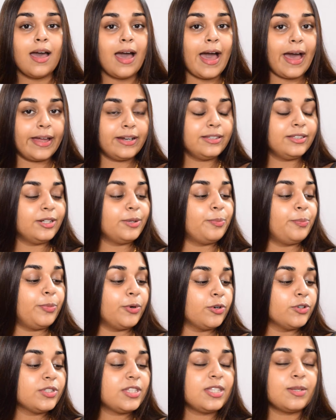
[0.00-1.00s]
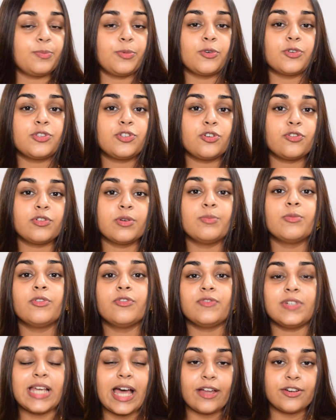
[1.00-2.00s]
and they're both supposed to
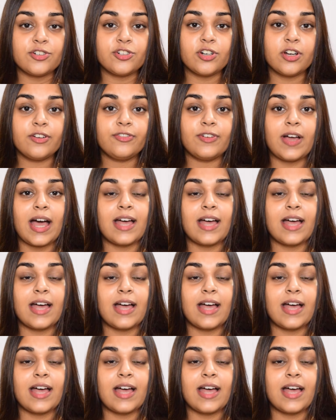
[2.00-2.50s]
remove dandruff